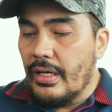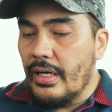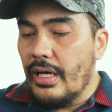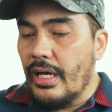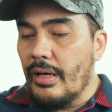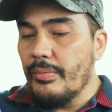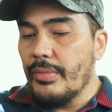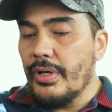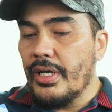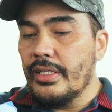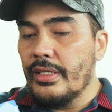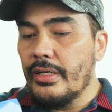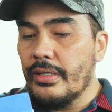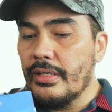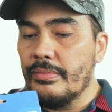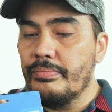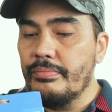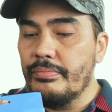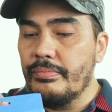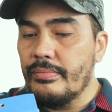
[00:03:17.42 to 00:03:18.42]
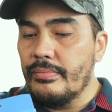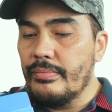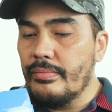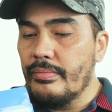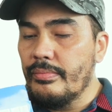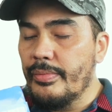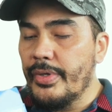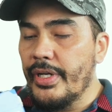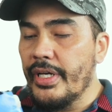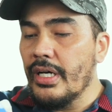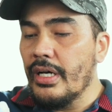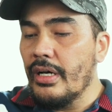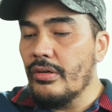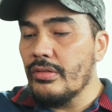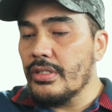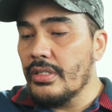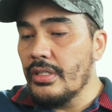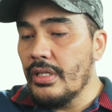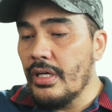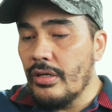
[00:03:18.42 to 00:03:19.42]
I'm gonna bring
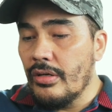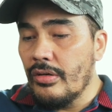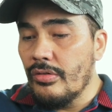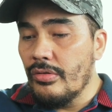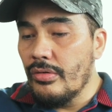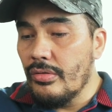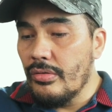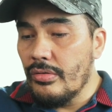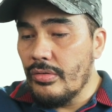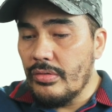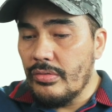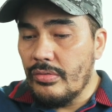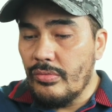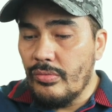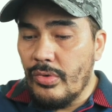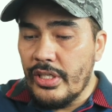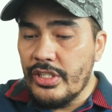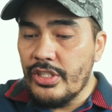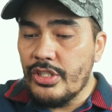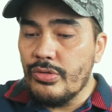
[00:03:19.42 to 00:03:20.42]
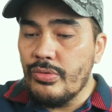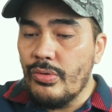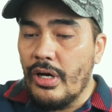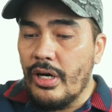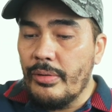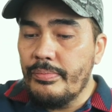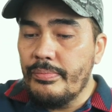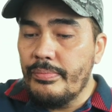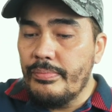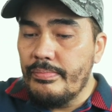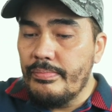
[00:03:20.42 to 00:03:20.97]
out now one swab